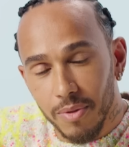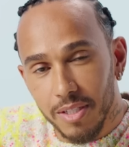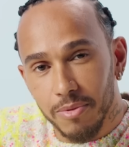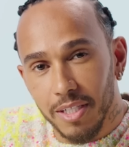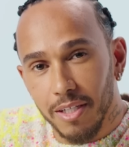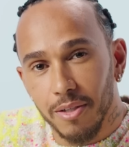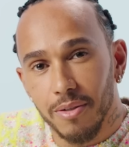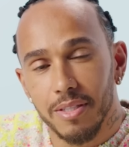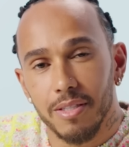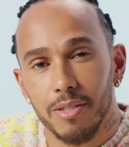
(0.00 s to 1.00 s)
What's up,
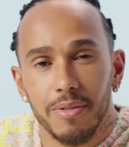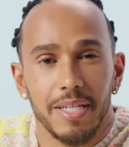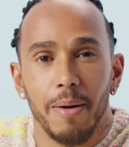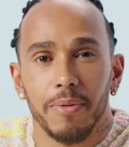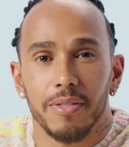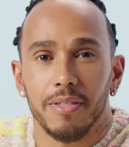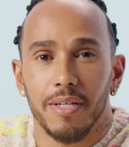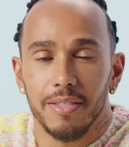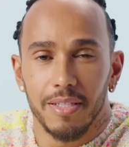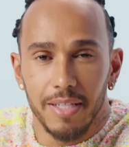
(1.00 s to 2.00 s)
GQ? This is Lewis Hamilton,
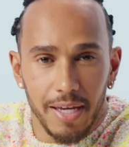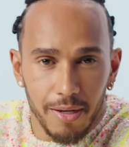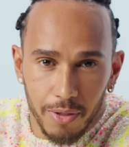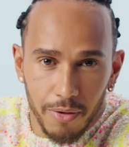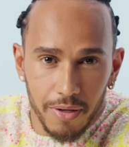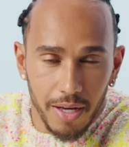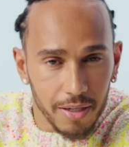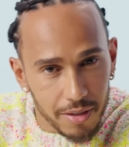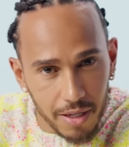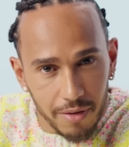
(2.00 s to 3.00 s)
and today I'm going
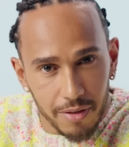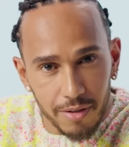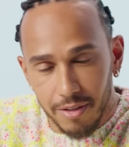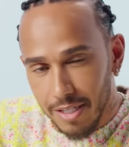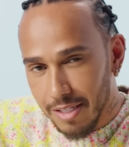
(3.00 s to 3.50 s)
undercover on the